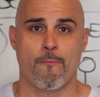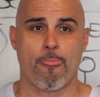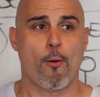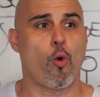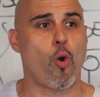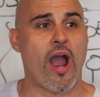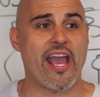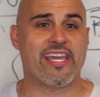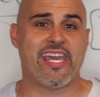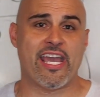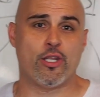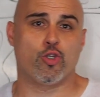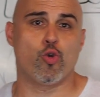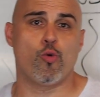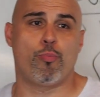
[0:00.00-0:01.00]
Or I
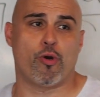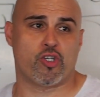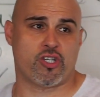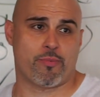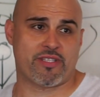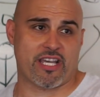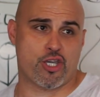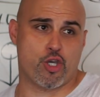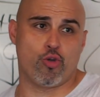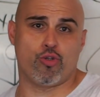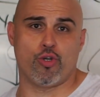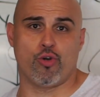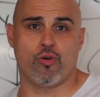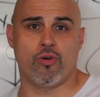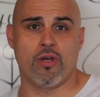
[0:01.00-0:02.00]
can't do push-ups like you
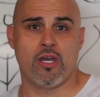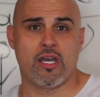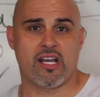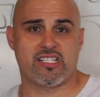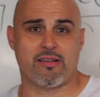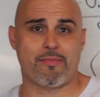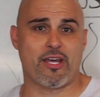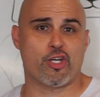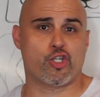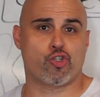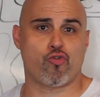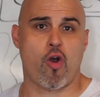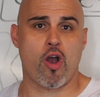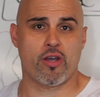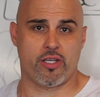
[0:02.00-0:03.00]
do because I'm not as
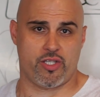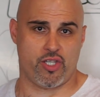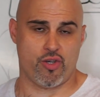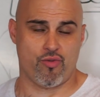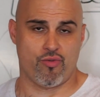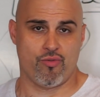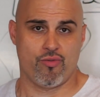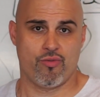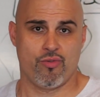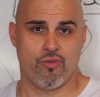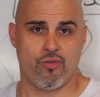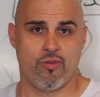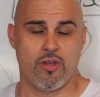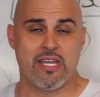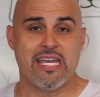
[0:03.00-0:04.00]
strong as you.
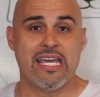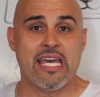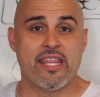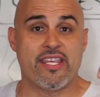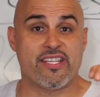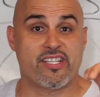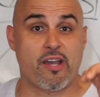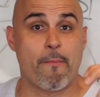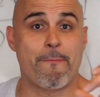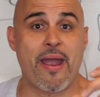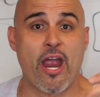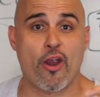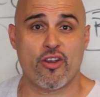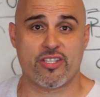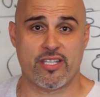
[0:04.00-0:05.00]
This
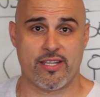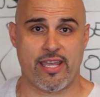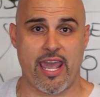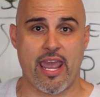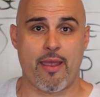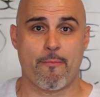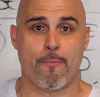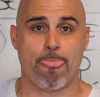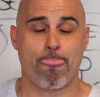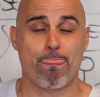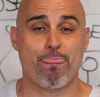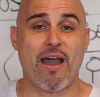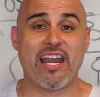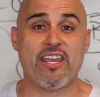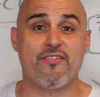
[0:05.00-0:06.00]
comparison game,
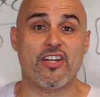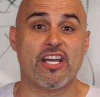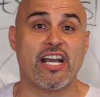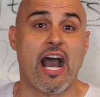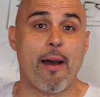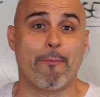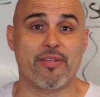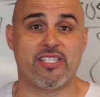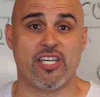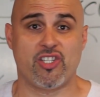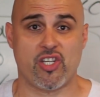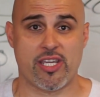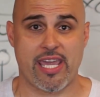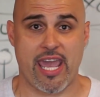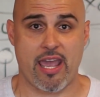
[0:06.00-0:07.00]
not even a
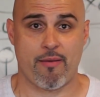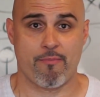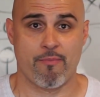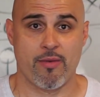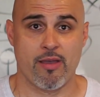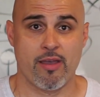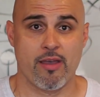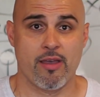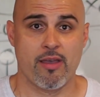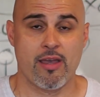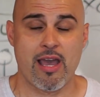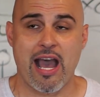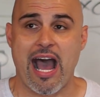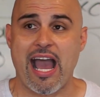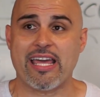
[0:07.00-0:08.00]
competition game.
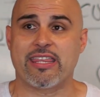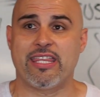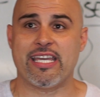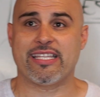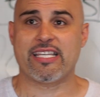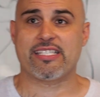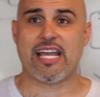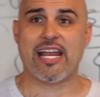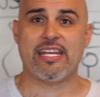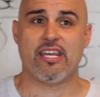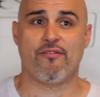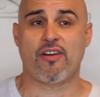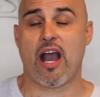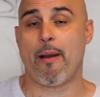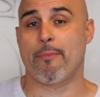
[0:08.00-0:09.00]
I think this idea
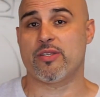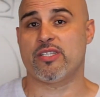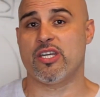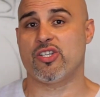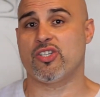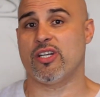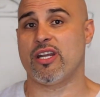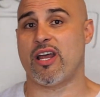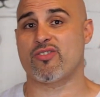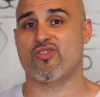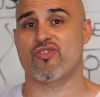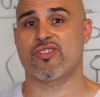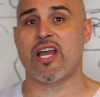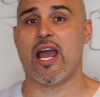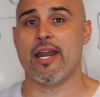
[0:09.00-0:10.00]
of competition in our
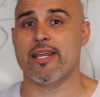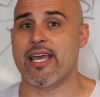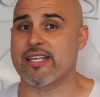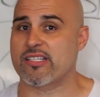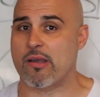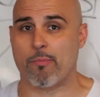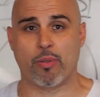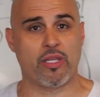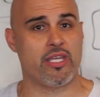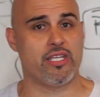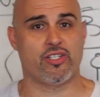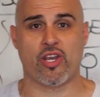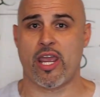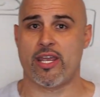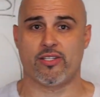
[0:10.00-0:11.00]
society has completely
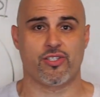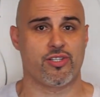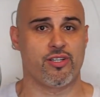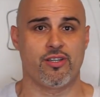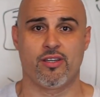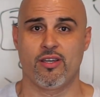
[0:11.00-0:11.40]
changed.